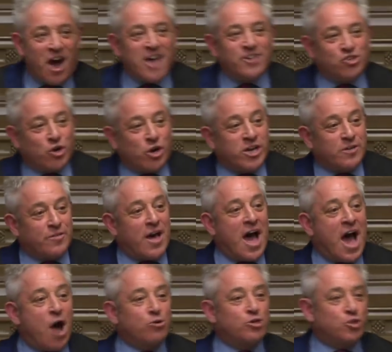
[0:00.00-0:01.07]
I treat the
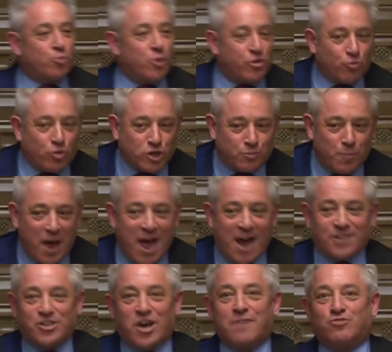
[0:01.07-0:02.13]
House with
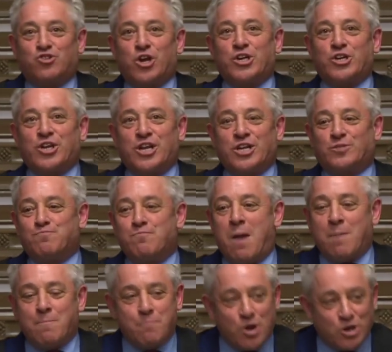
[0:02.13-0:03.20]
respect. I've treated its
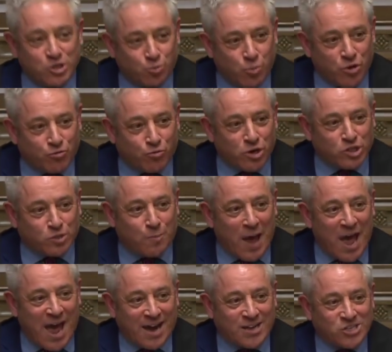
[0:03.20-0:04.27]
members with
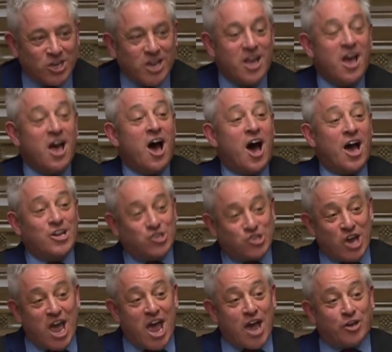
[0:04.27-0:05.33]
respect. I
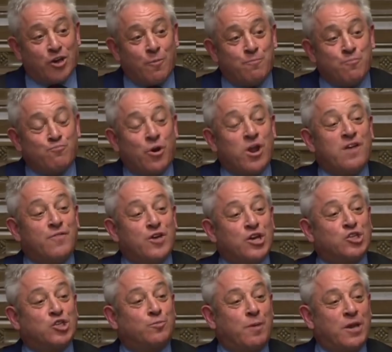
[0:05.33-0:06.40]
chaired a
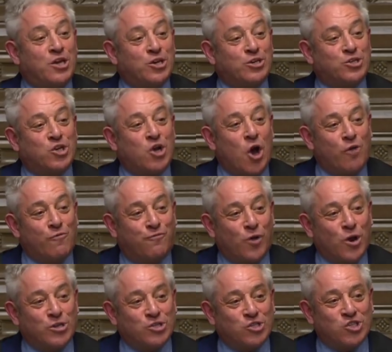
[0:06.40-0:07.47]
previous Speaker's
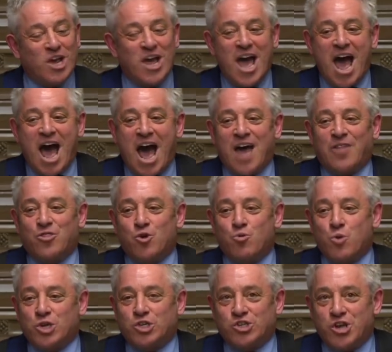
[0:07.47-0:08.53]
Conference, and there
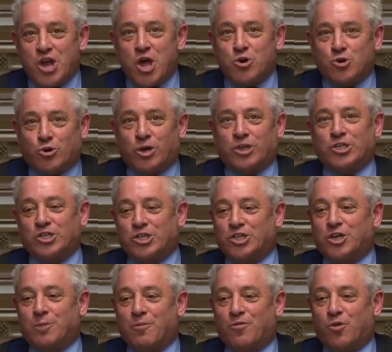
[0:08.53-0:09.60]
was no
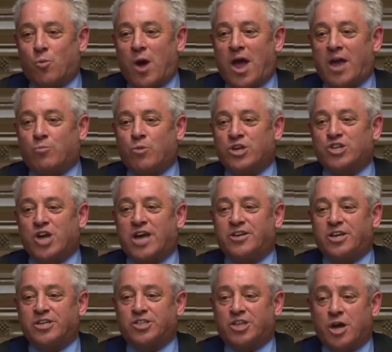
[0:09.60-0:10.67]
criticism of the way in which I
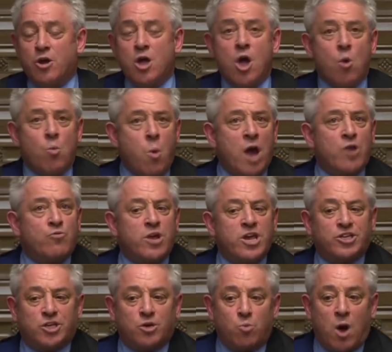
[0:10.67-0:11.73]
did so. One
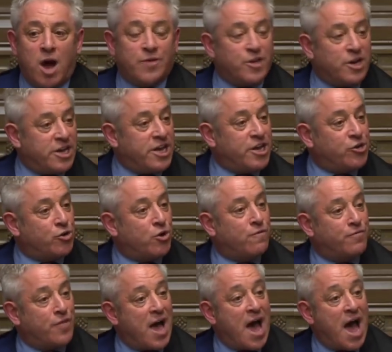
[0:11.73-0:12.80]
reason why the Leader
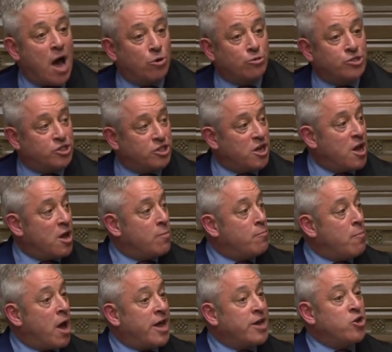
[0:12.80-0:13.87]
of the House
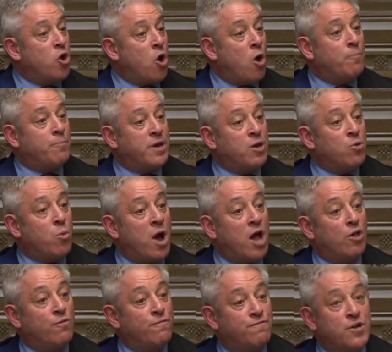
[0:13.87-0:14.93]
might not be
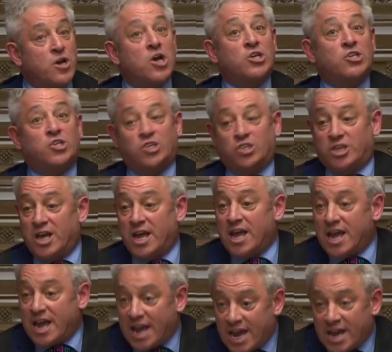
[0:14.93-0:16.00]
well versed
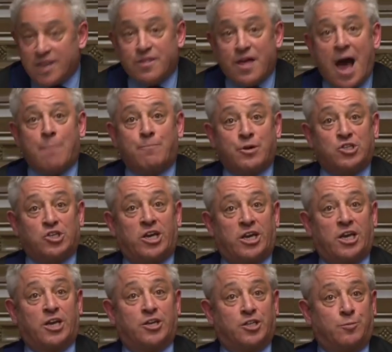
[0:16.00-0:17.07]
in that
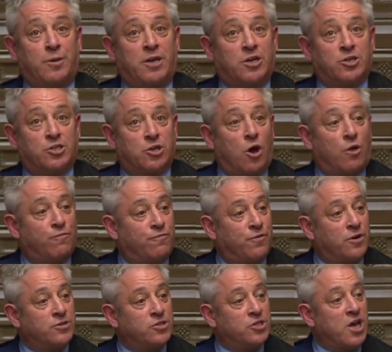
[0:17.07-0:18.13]
particular Speaker's
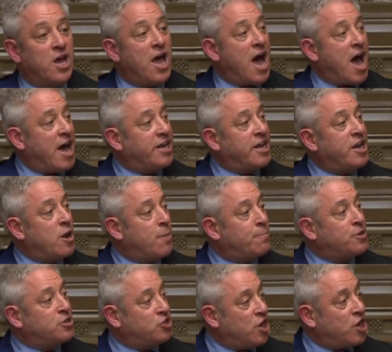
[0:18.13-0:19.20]
Conference and in a
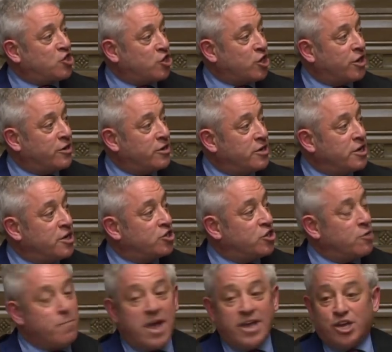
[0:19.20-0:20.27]
position
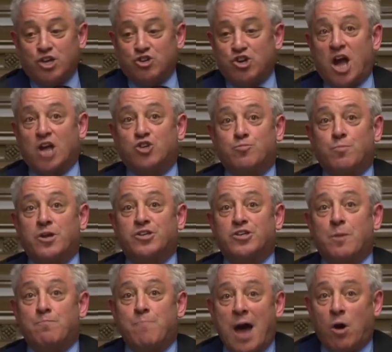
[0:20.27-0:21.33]
to make a judgment
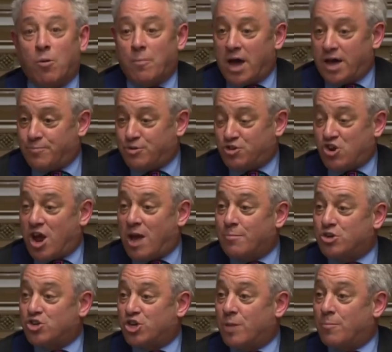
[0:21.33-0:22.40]
about my
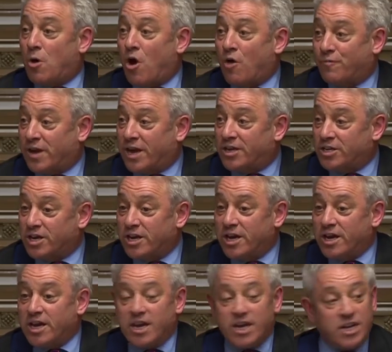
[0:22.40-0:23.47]
chairmanship of it
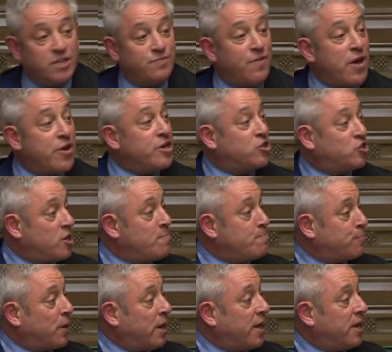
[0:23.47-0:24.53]
is very
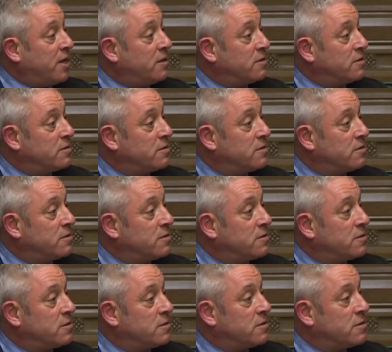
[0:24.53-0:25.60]
simply
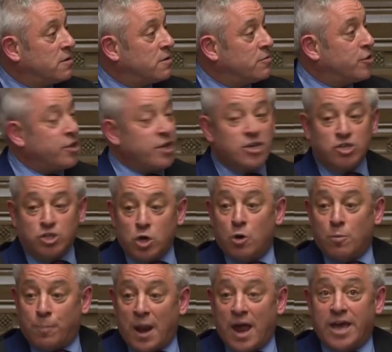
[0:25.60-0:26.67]
that it
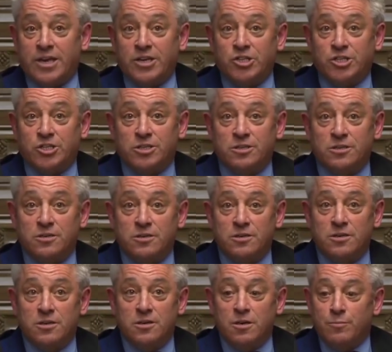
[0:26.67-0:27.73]
took place
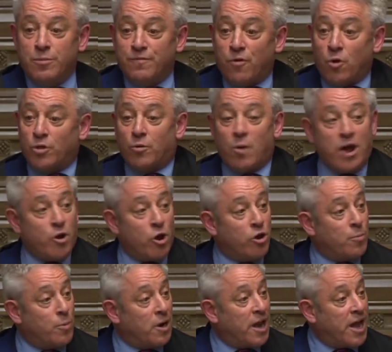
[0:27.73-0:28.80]
before the Right
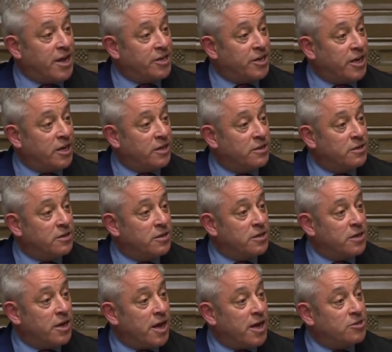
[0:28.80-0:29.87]
Honourable Lady
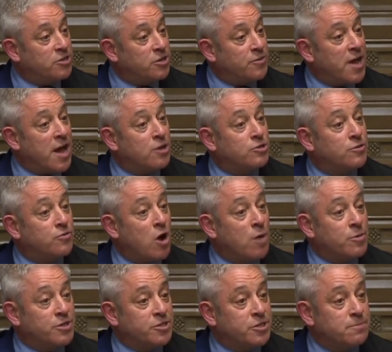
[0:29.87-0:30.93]
entered the House of
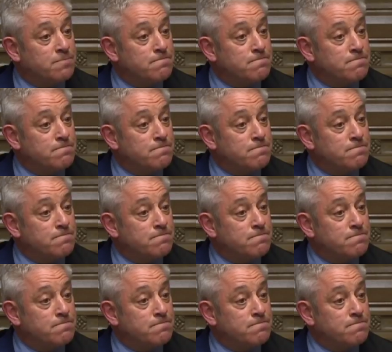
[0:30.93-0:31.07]
Commons.